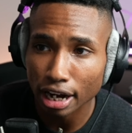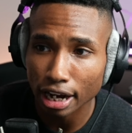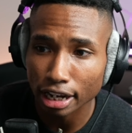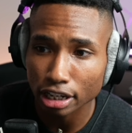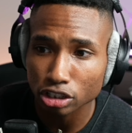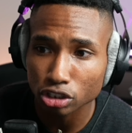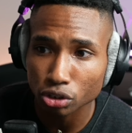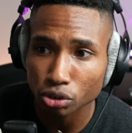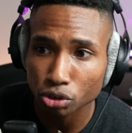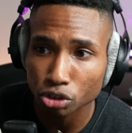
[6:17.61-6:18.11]

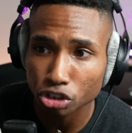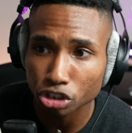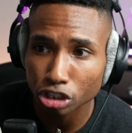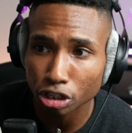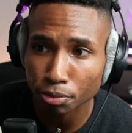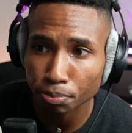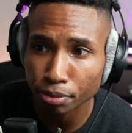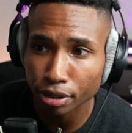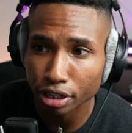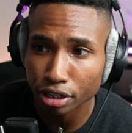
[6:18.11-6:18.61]
So you
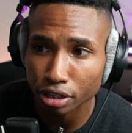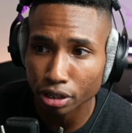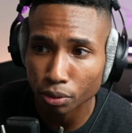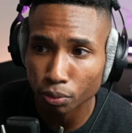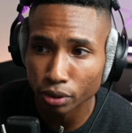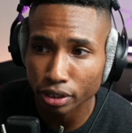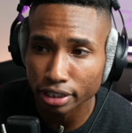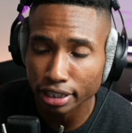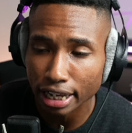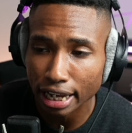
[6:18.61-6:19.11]
should be good
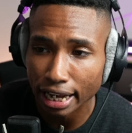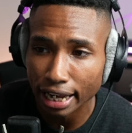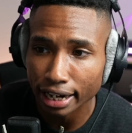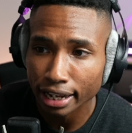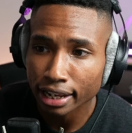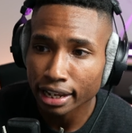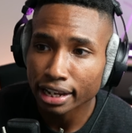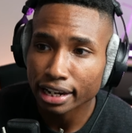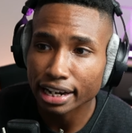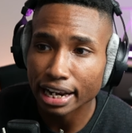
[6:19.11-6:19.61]
with that.
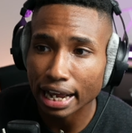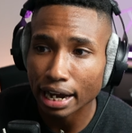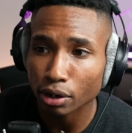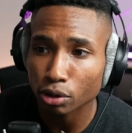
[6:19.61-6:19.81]
Now,